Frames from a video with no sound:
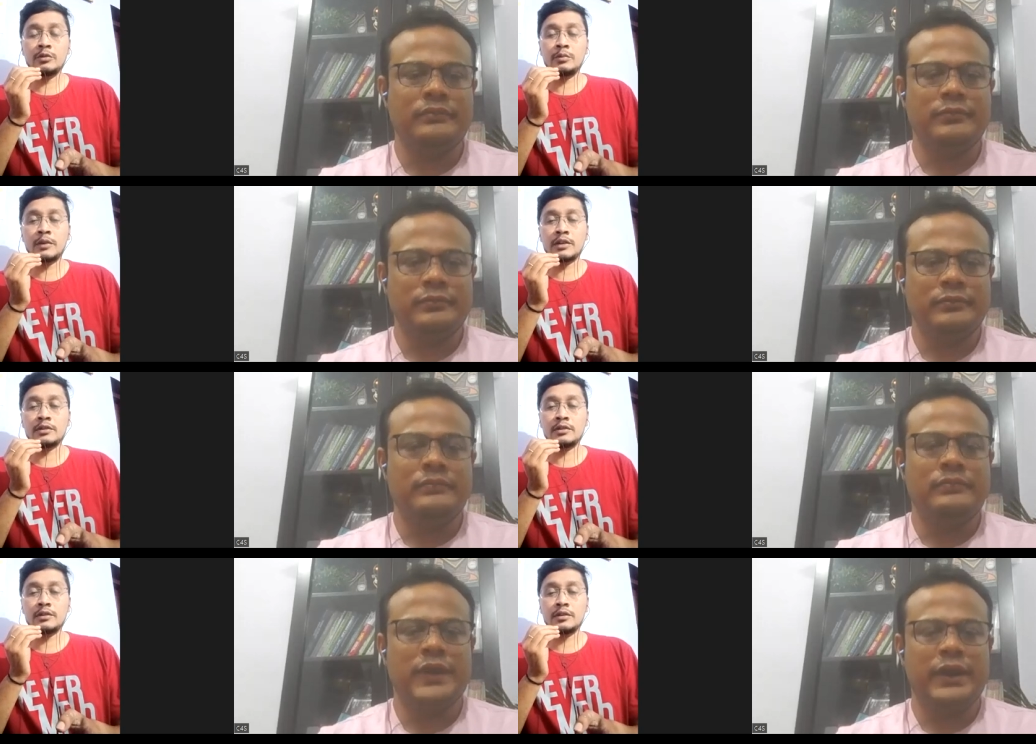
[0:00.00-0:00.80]
Speaker 1: marks.
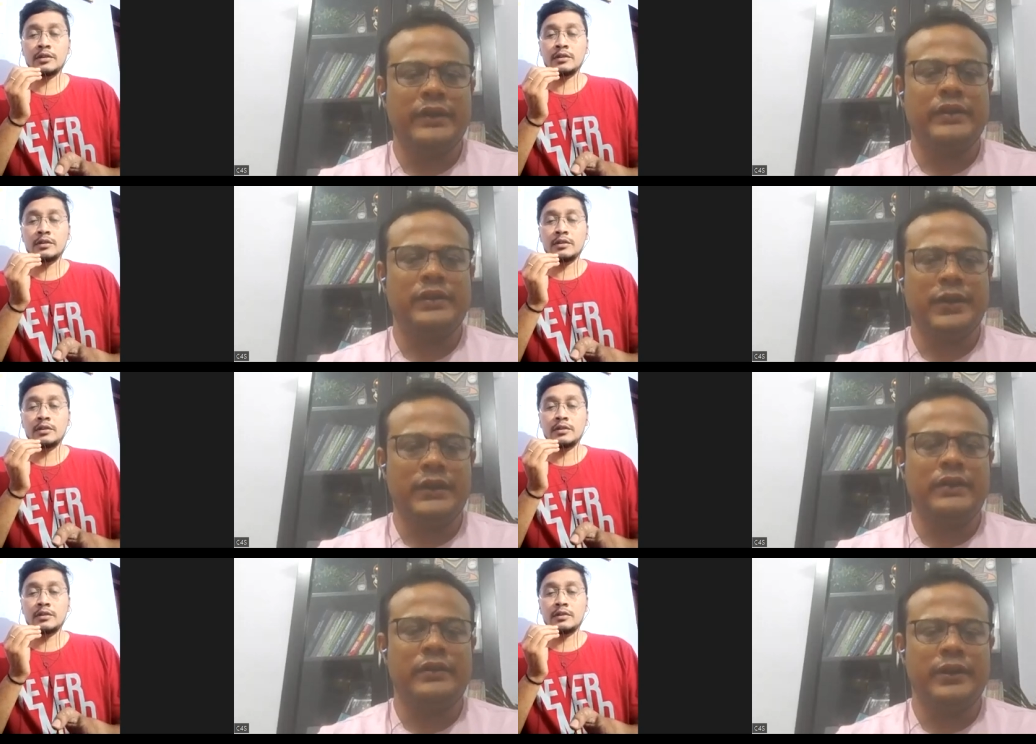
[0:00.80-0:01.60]
Speaker 2: Right,
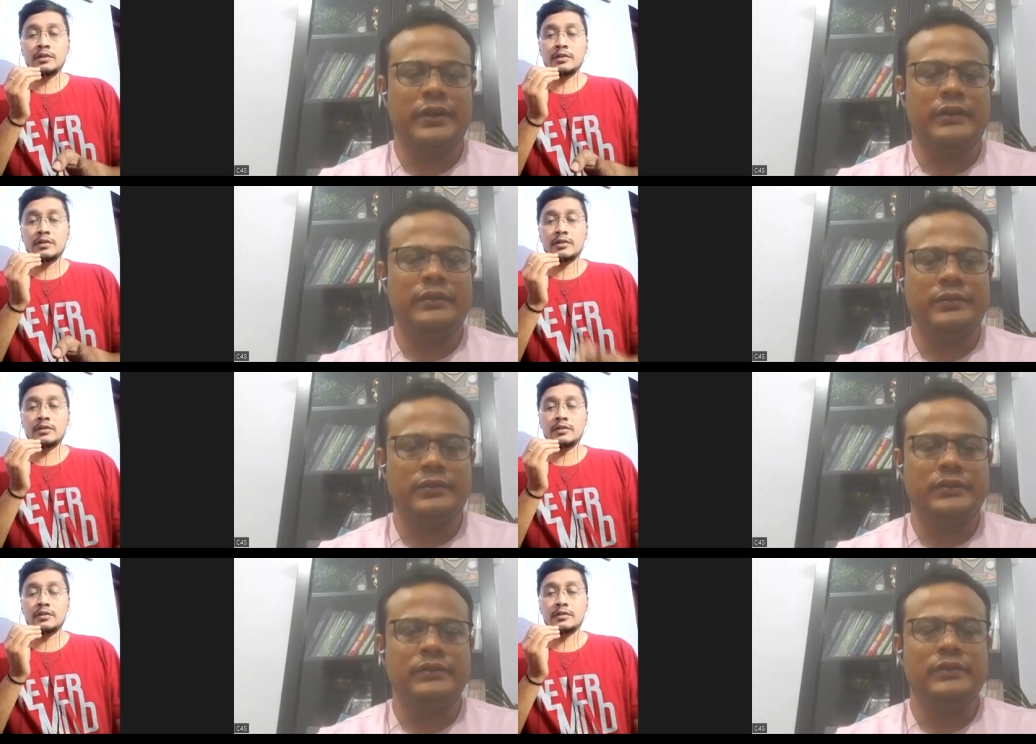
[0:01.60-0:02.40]
right, right.
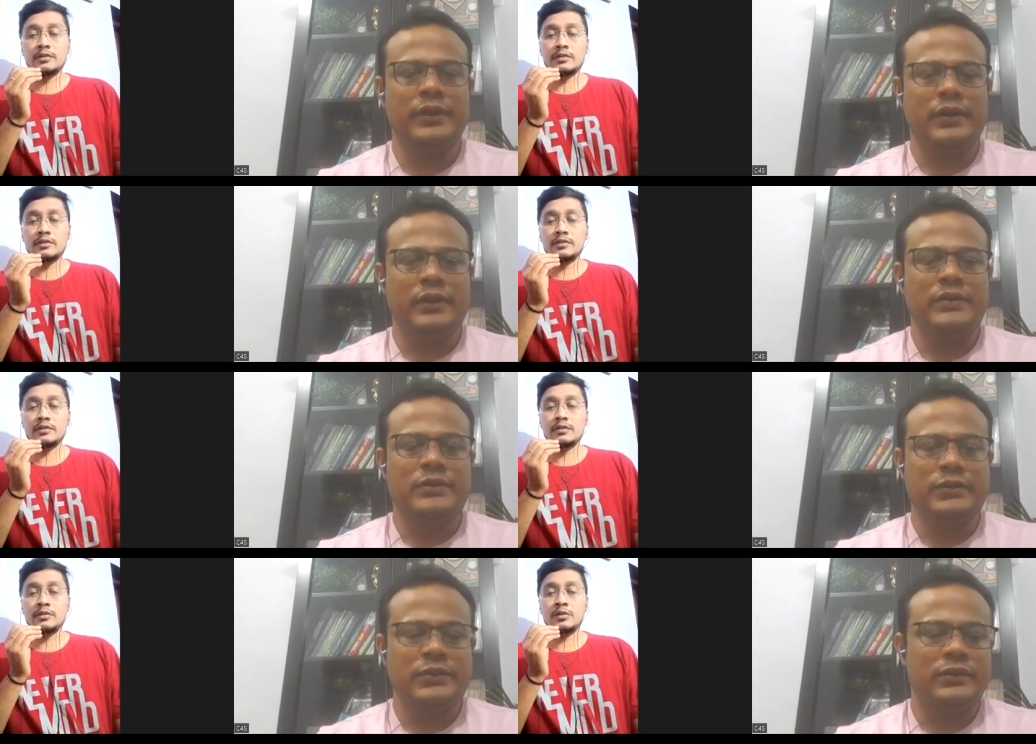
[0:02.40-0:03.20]

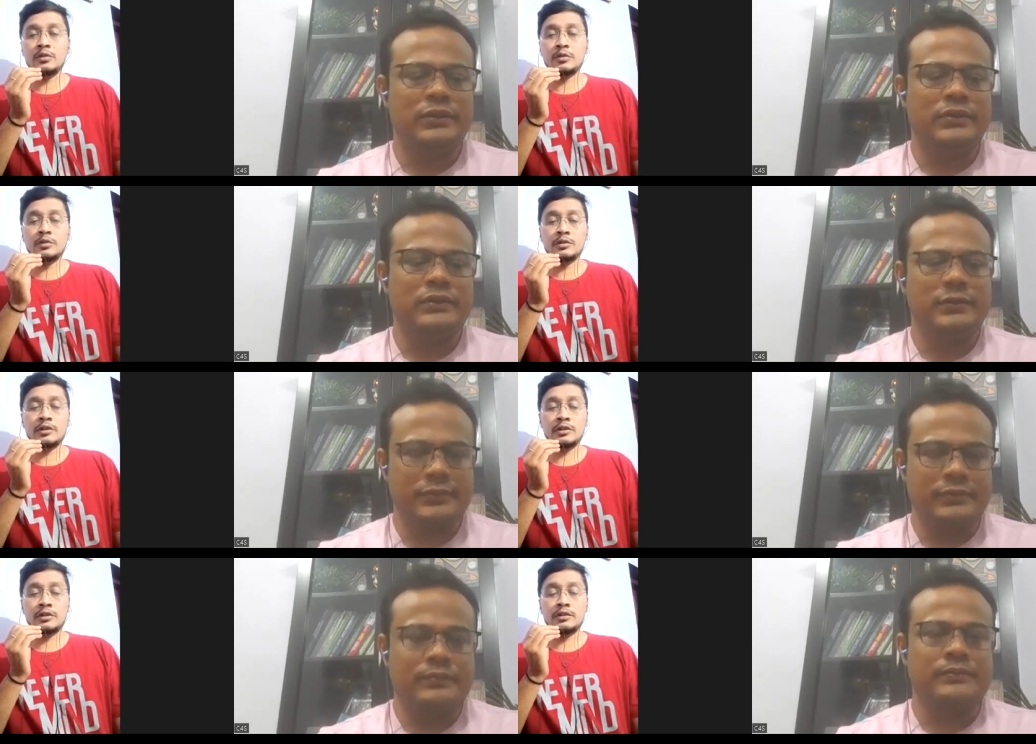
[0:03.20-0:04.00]
Speaker 1: So,
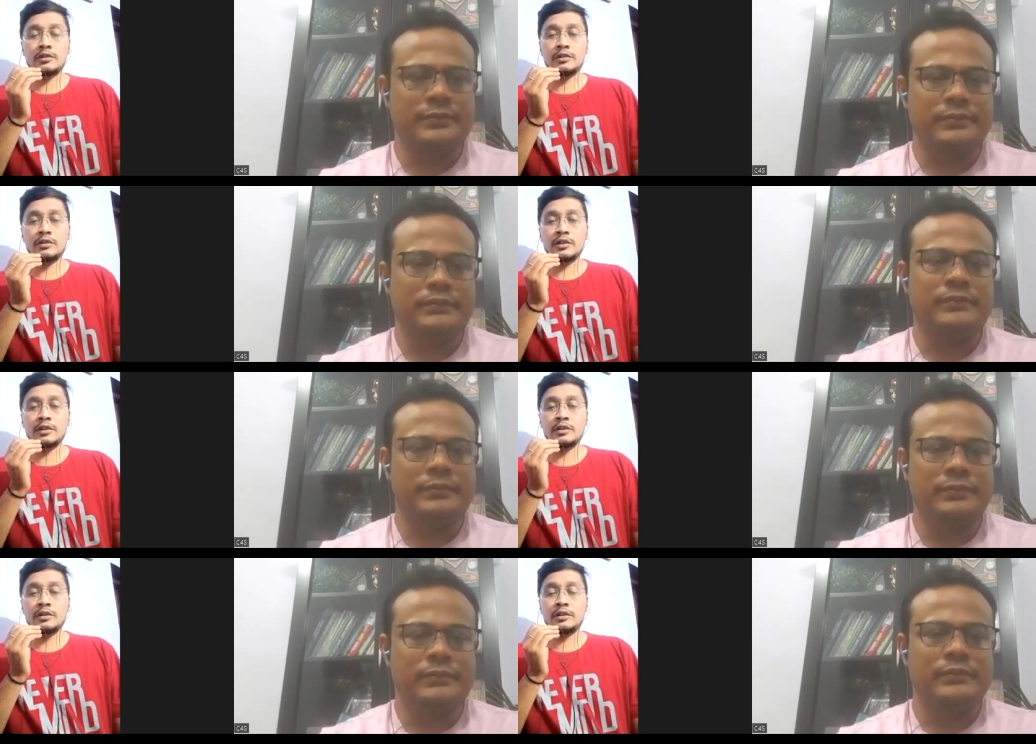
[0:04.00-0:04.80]
so uh,
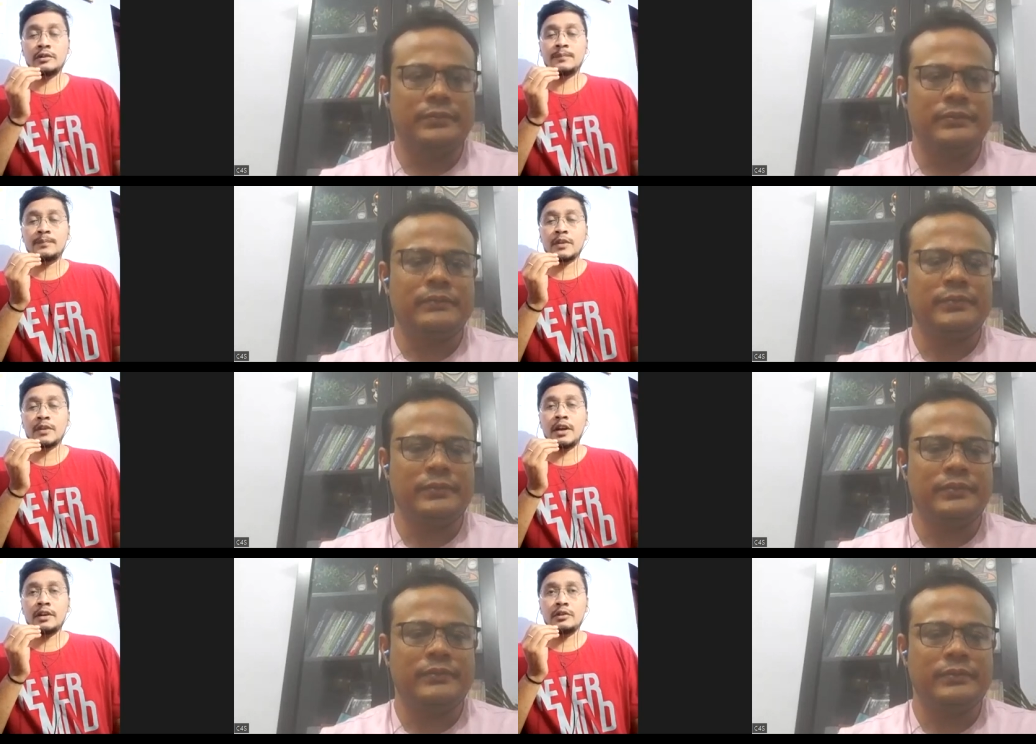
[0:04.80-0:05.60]
um,
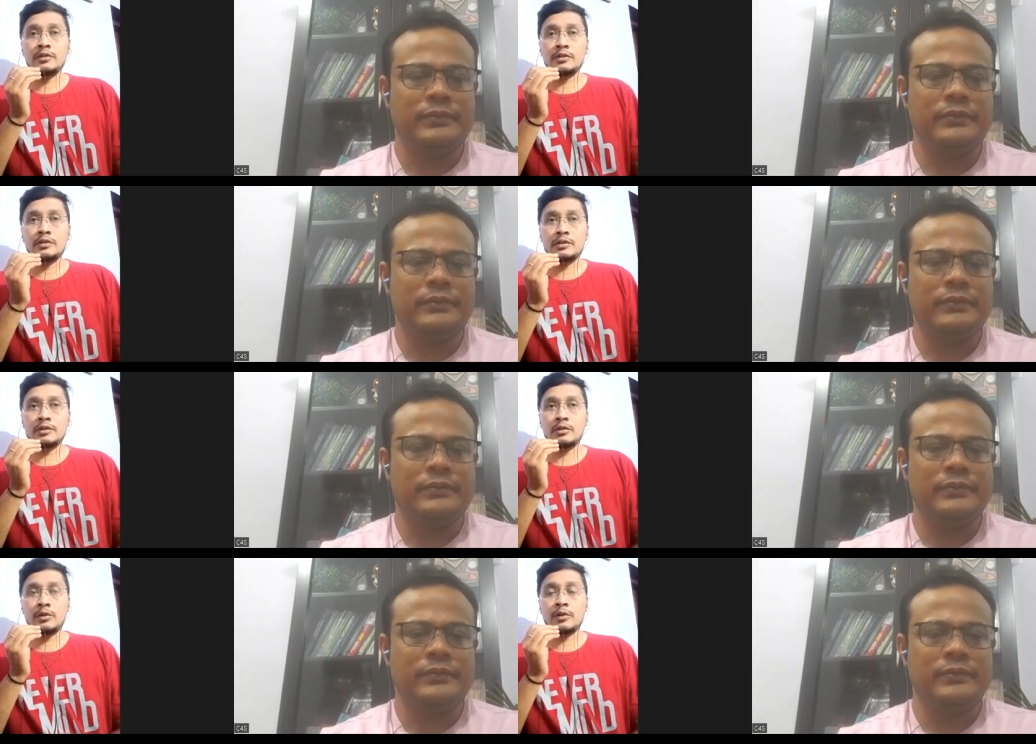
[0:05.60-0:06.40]
I uh,
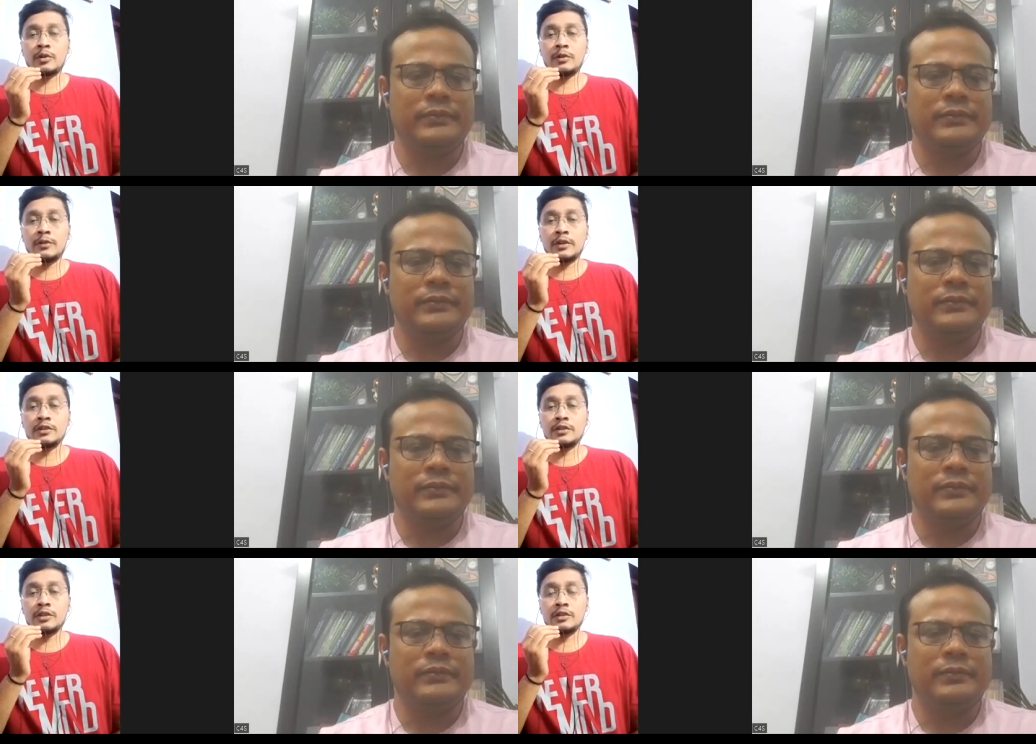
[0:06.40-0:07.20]
overconfidence is
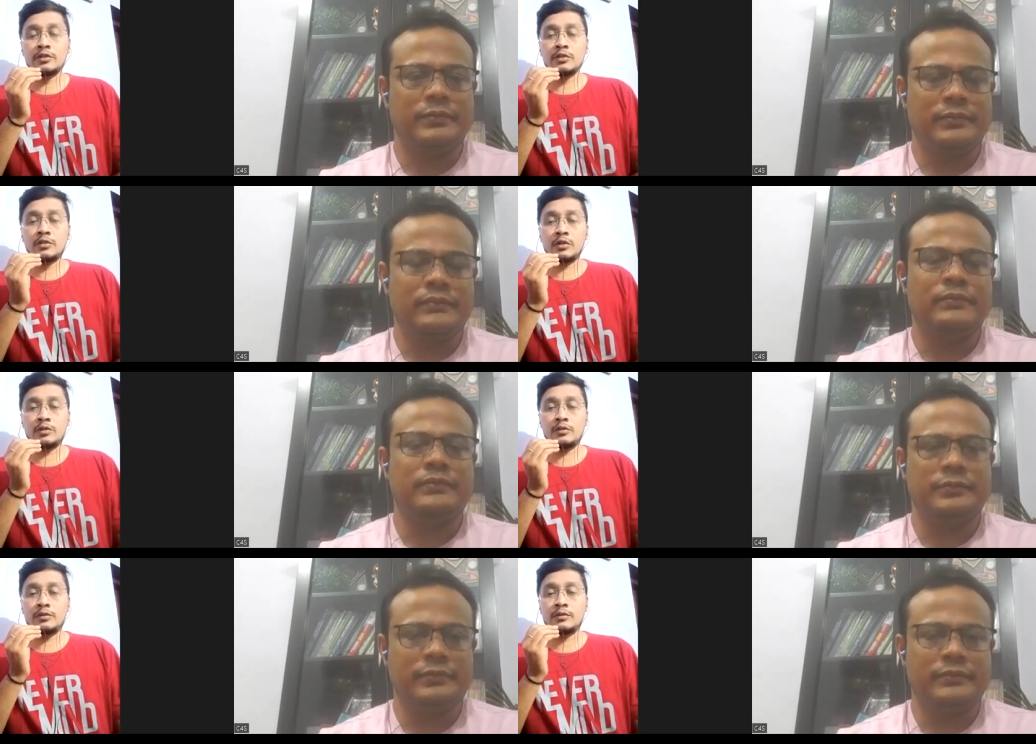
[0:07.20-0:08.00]
also not
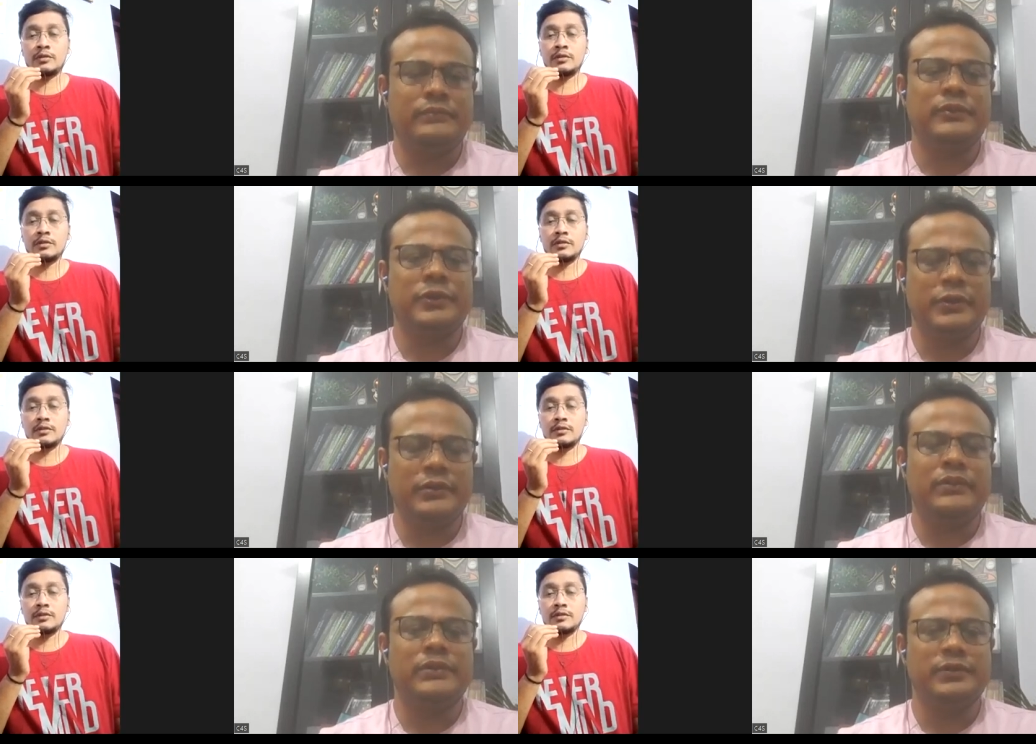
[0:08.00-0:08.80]
good.
Speaker 2: Not